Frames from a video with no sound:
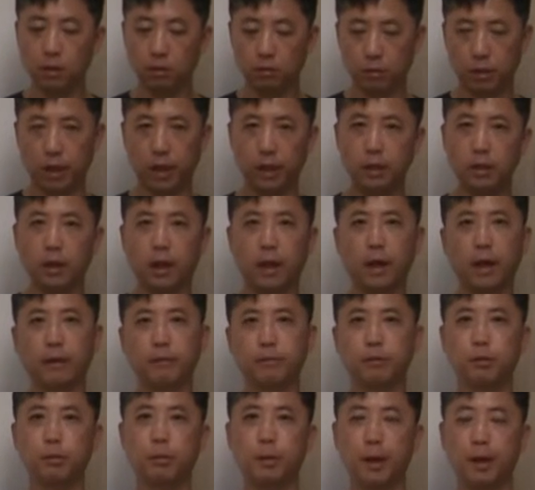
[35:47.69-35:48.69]
then they have
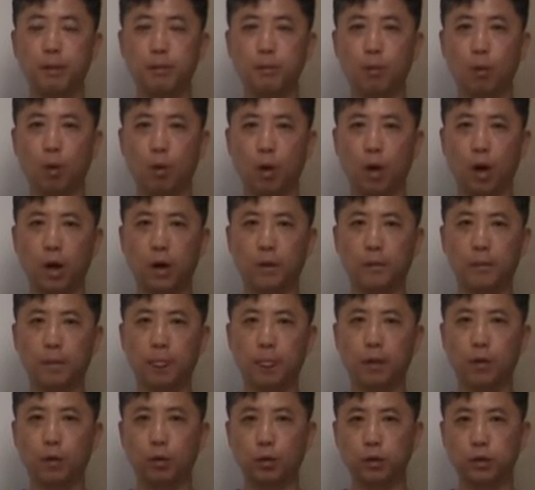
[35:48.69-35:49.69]
to pay more
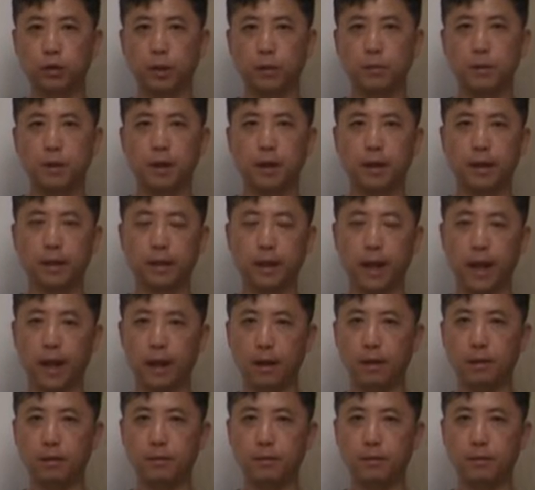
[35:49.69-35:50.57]
or something like that.